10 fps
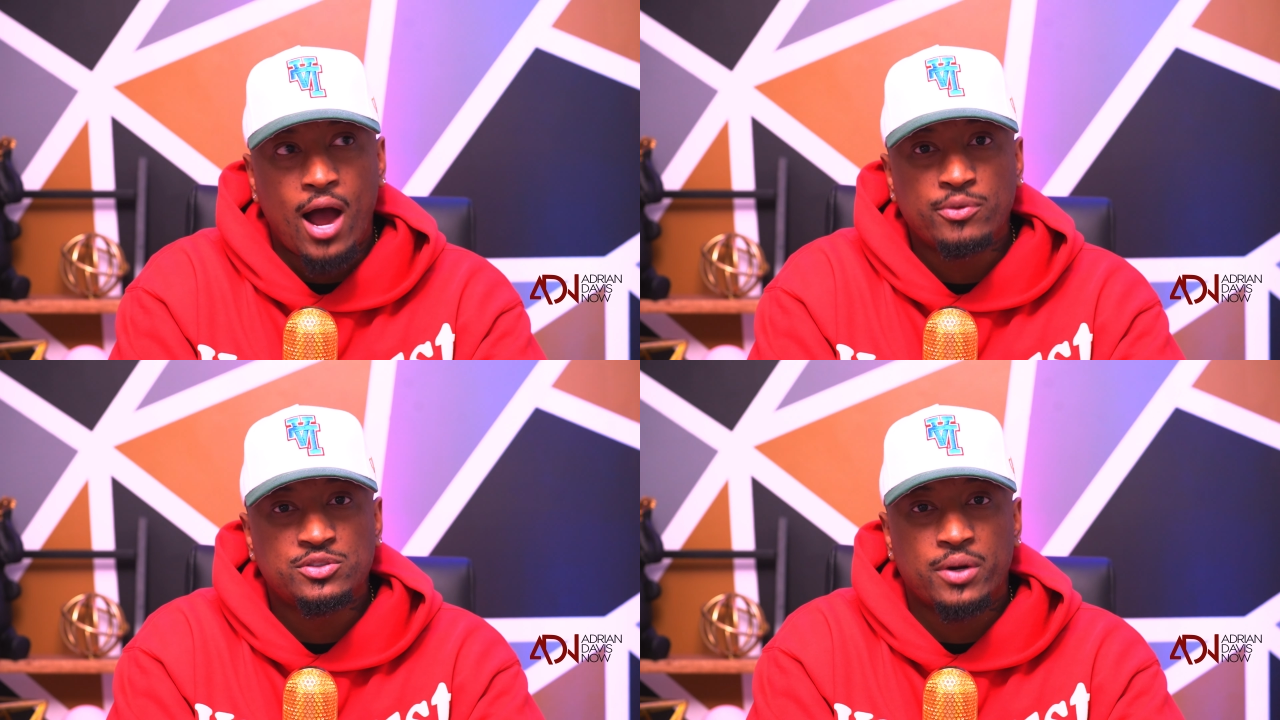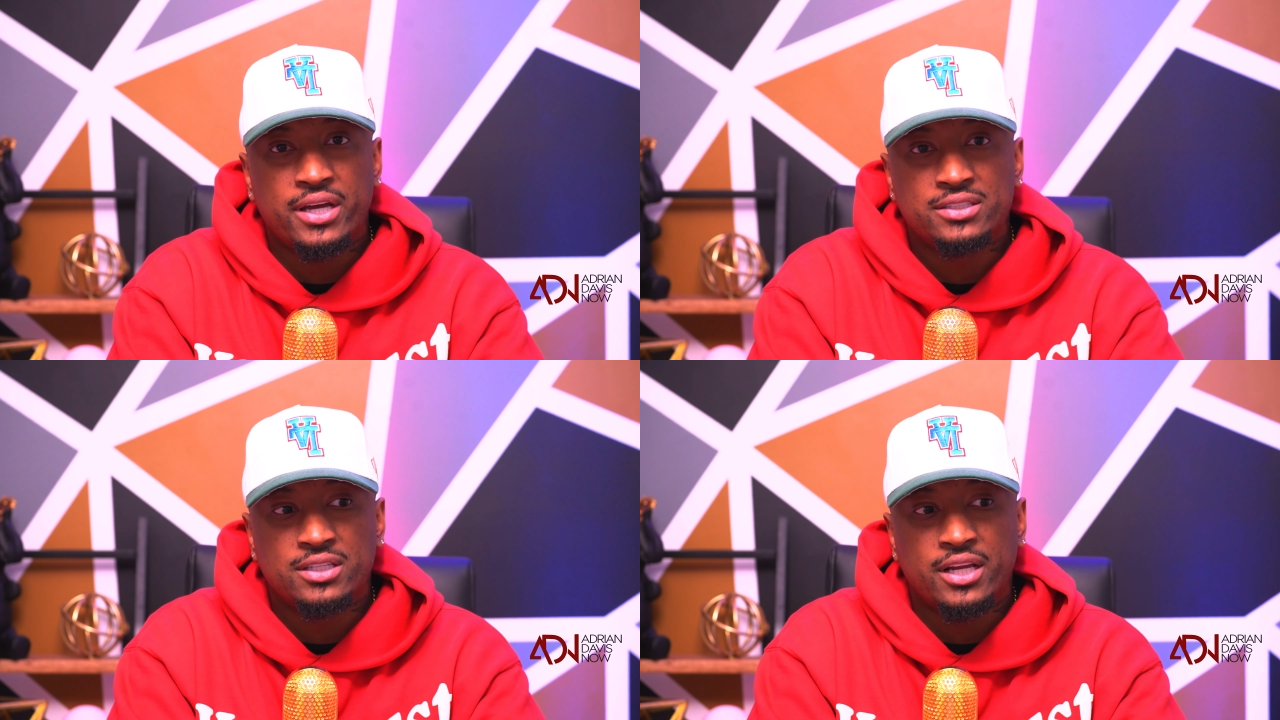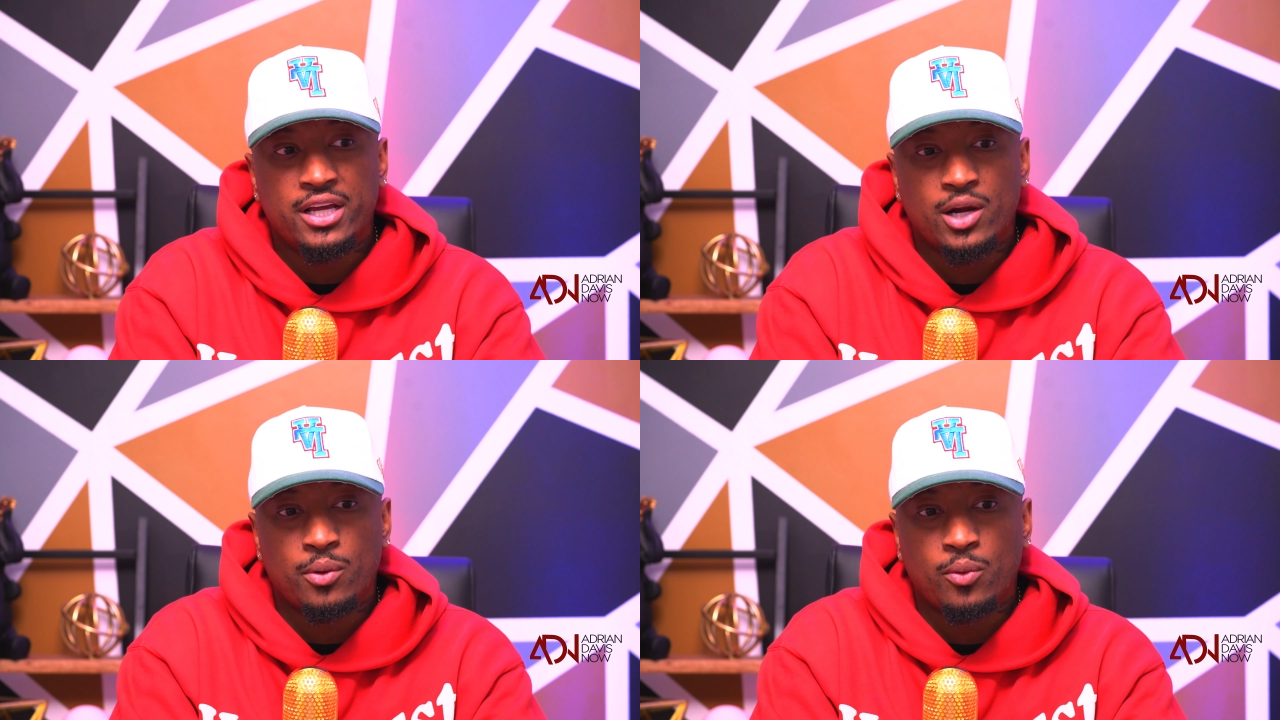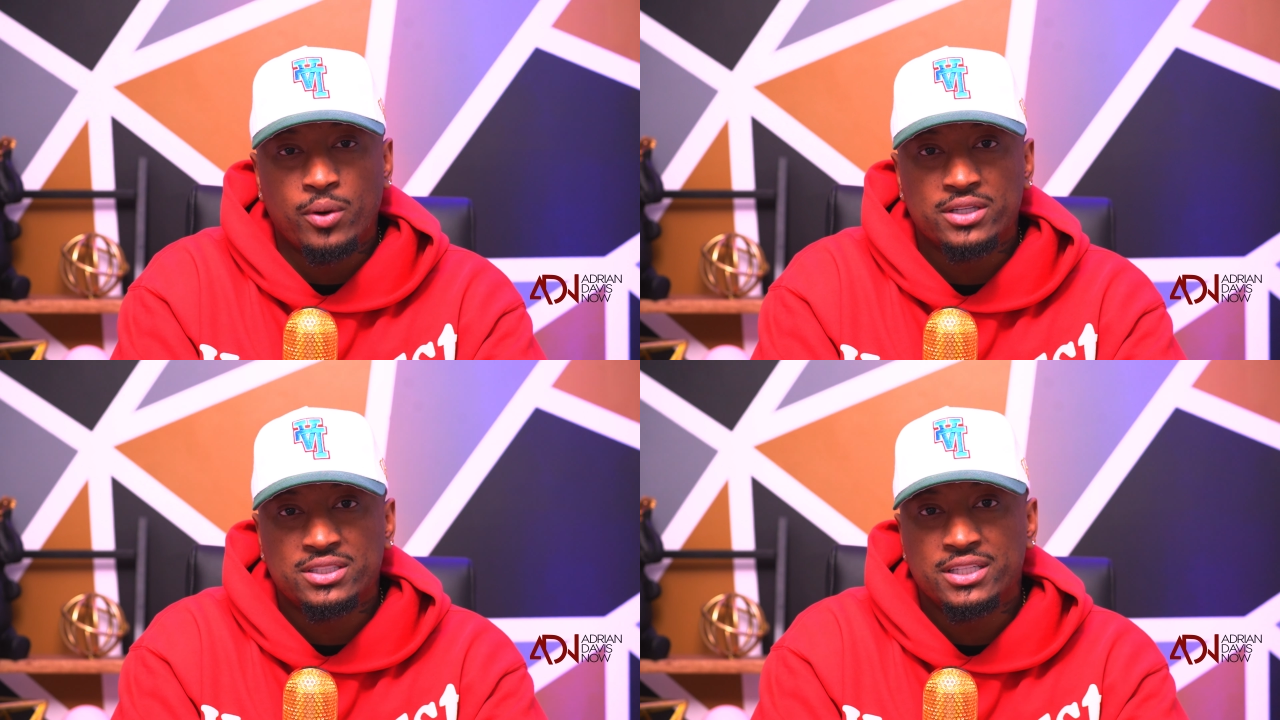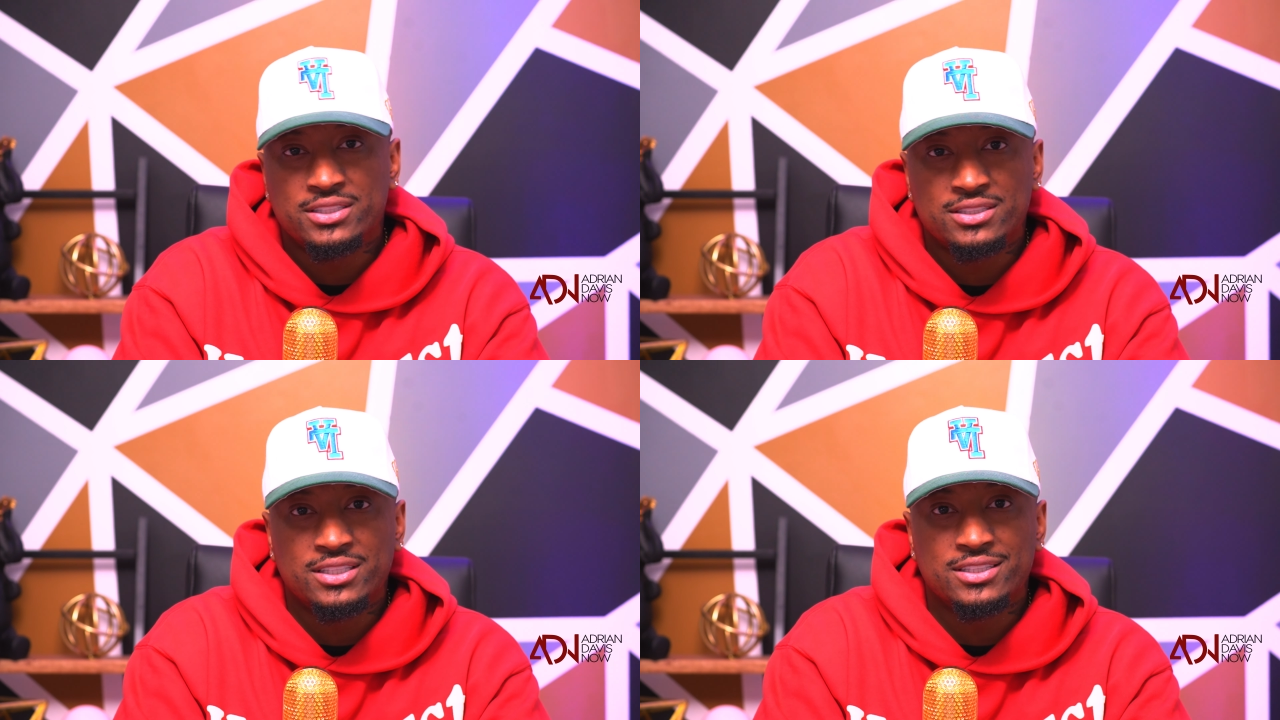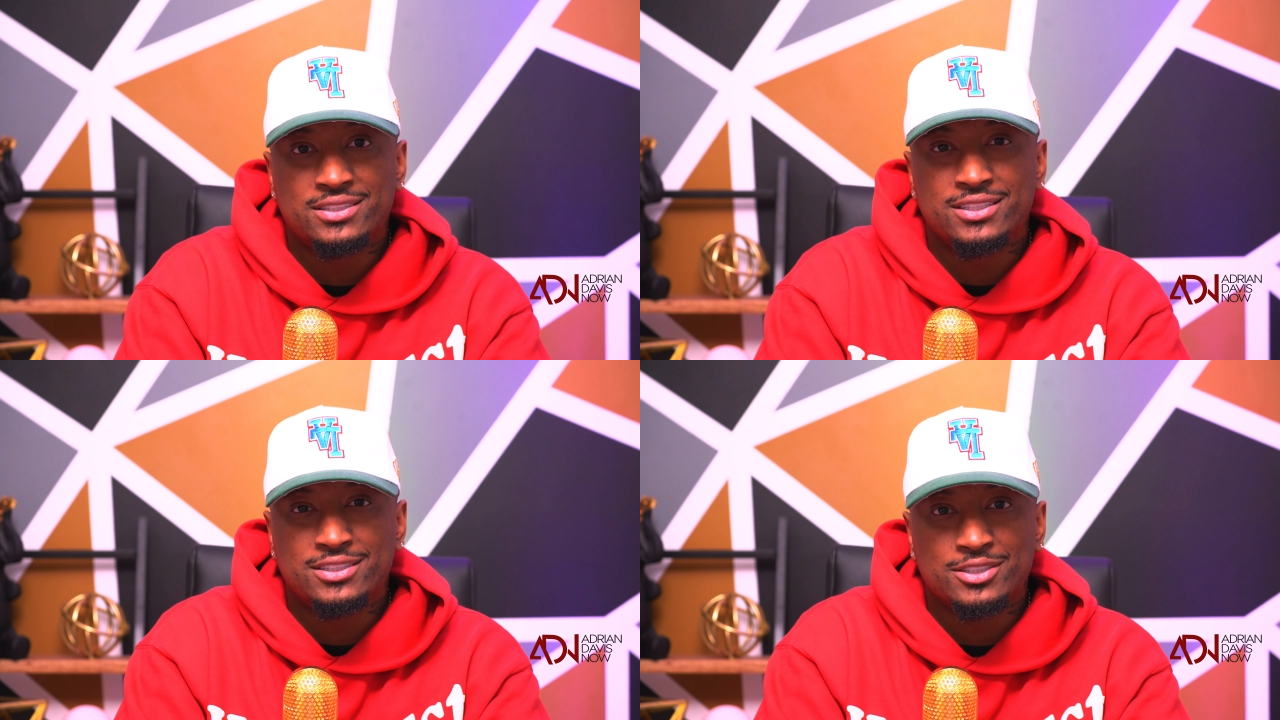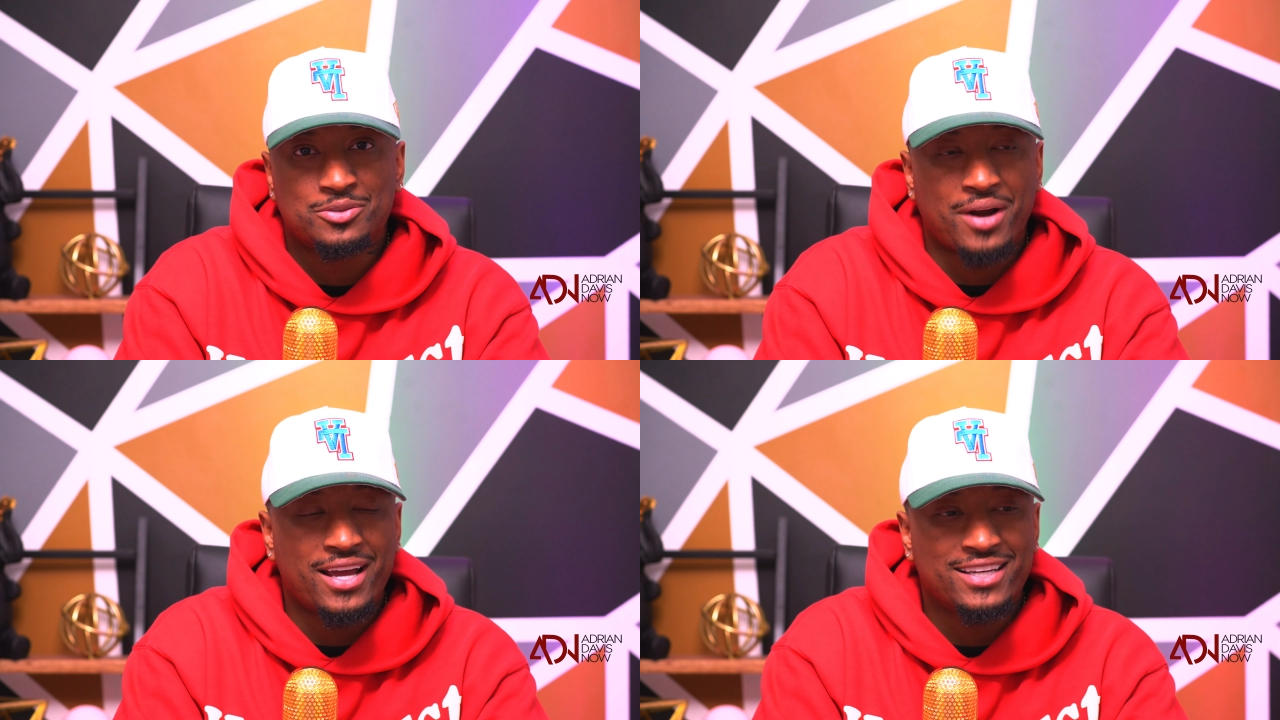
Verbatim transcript: I was raised in the era where snitches get stitches, right?